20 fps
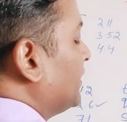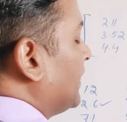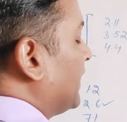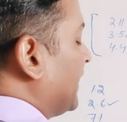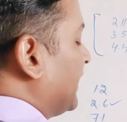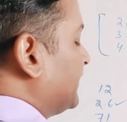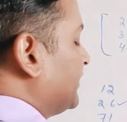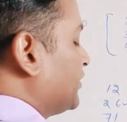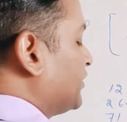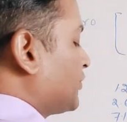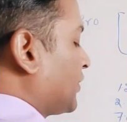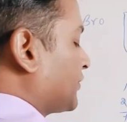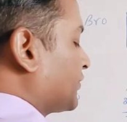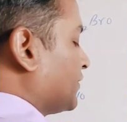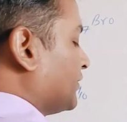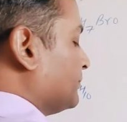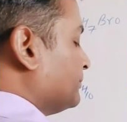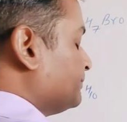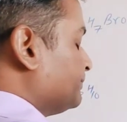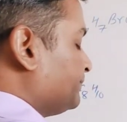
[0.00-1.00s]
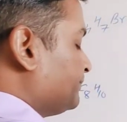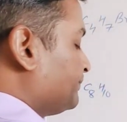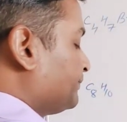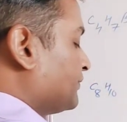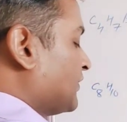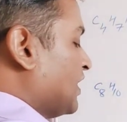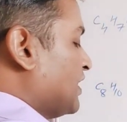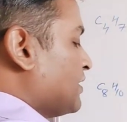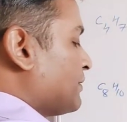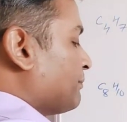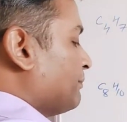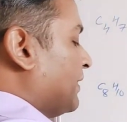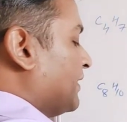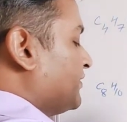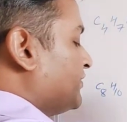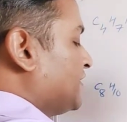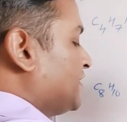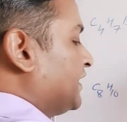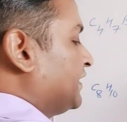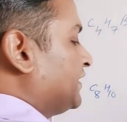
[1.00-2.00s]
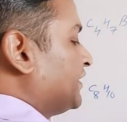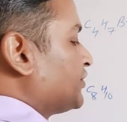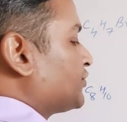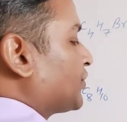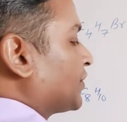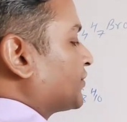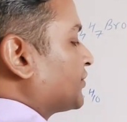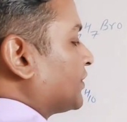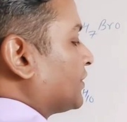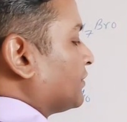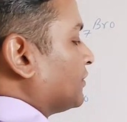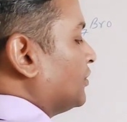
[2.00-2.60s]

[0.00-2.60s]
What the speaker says: in this structure. Benzene in this structure.